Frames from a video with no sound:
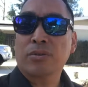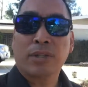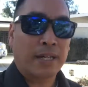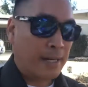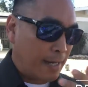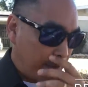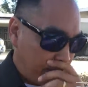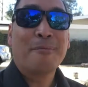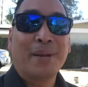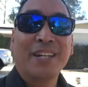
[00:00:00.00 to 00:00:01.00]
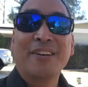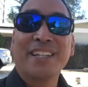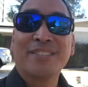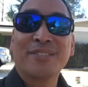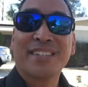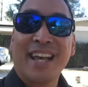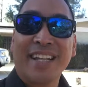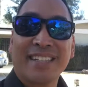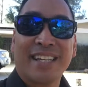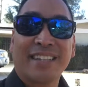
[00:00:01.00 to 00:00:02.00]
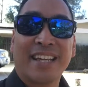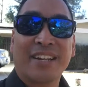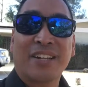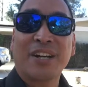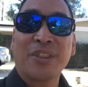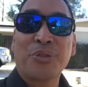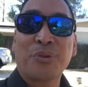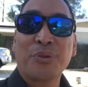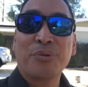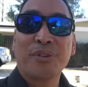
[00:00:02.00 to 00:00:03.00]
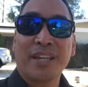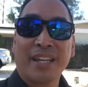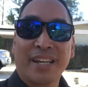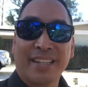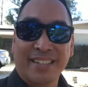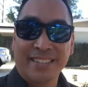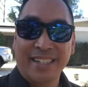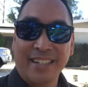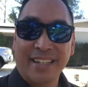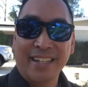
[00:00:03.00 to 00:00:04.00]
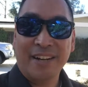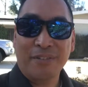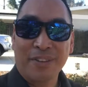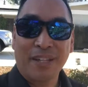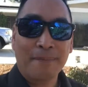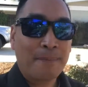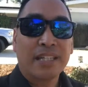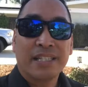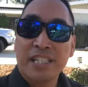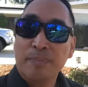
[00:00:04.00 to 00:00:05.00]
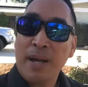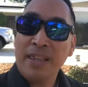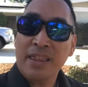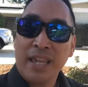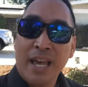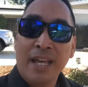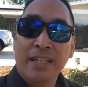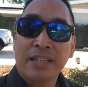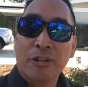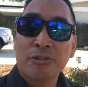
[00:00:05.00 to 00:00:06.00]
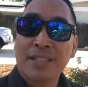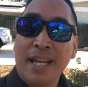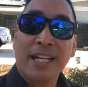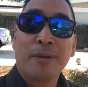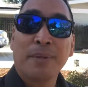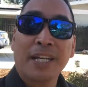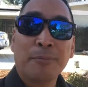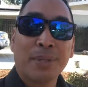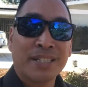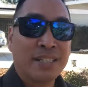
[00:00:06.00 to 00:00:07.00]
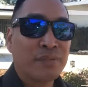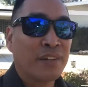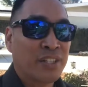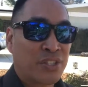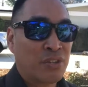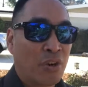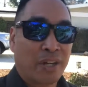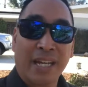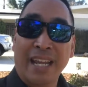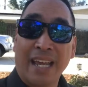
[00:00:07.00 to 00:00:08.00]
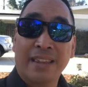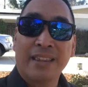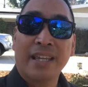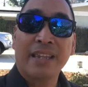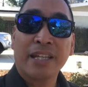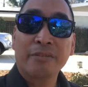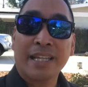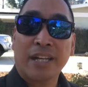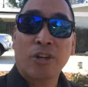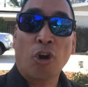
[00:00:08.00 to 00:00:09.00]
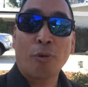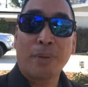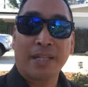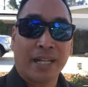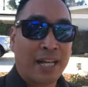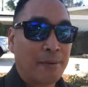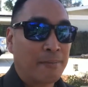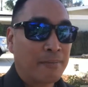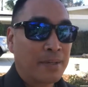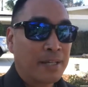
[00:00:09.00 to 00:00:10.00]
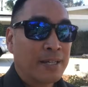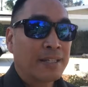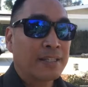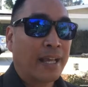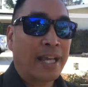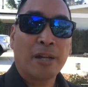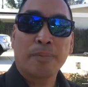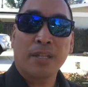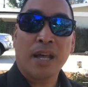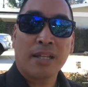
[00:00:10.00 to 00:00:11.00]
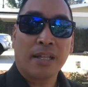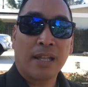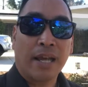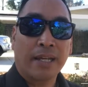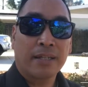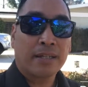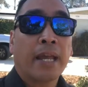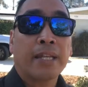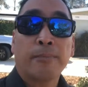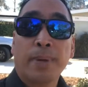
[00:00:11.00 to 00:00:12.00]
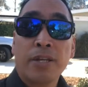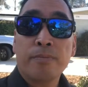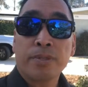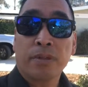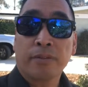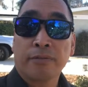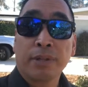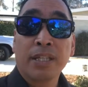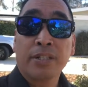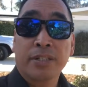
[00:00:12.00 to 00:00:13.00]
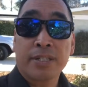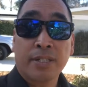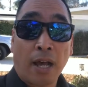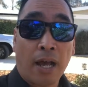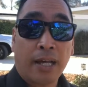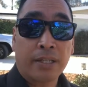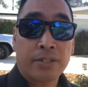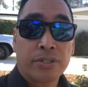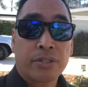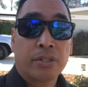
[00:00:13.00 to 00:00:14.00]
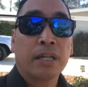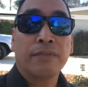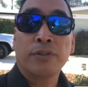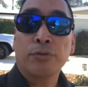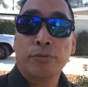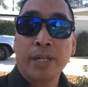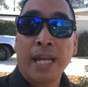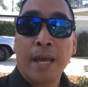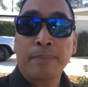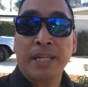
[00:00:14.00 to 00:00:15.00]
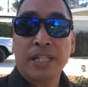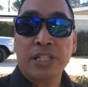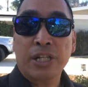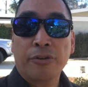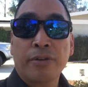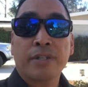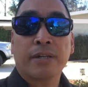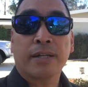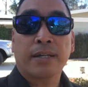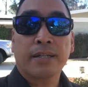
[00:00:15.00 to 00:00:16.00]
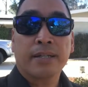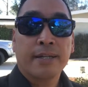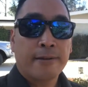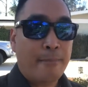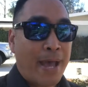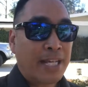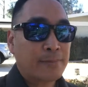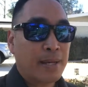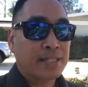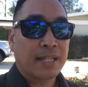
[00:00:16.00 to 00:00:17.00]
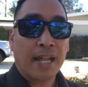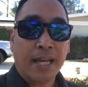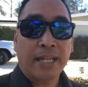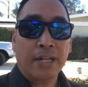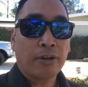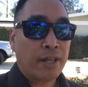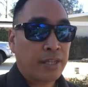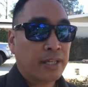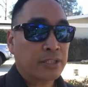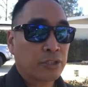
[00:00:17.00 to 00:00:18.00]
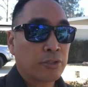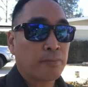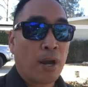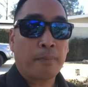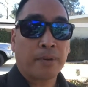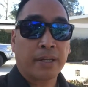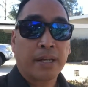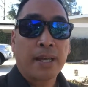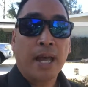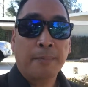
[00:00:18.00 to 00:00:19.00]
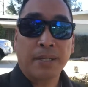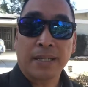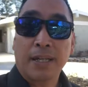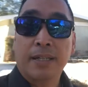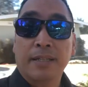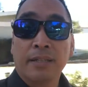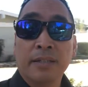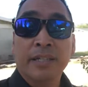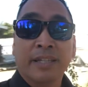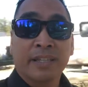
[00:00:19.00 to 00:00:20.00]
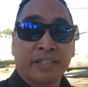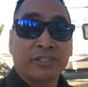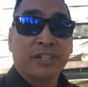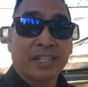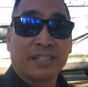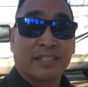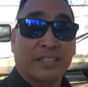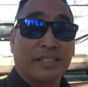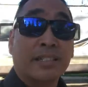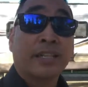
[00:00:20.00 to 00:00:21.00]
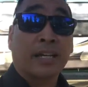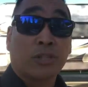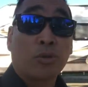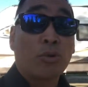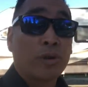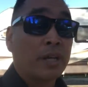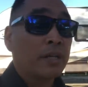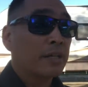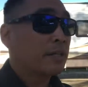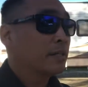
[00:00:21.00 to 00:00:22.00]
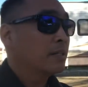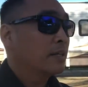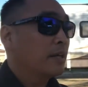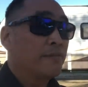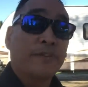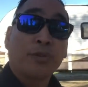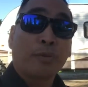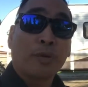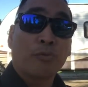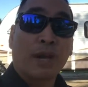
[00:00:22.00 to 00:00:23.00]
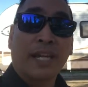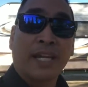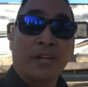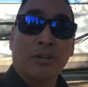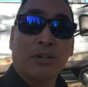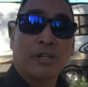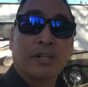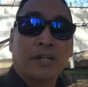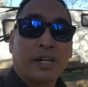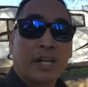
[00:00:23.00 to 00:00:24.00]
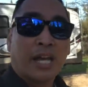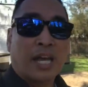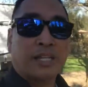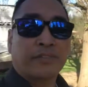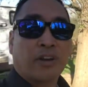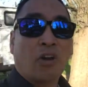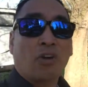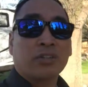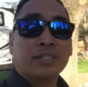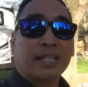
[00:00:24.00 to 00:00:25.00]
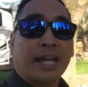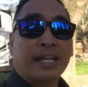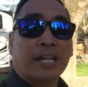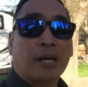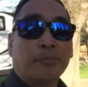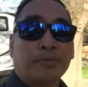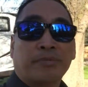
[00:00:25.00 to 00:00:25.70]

or but you know, it's those lights that are cut through the ceiling and everything. Despite that, there was light coming in, but it still felt dark, and the thing was that carpet that kind of ate up a lot of the light. And the bedrooms are of really good size. If you rehab the interior to maximize the light here, I think it's a good property. I mean, look at this. You got a toy fifth wheel right here, and you've got all this land up in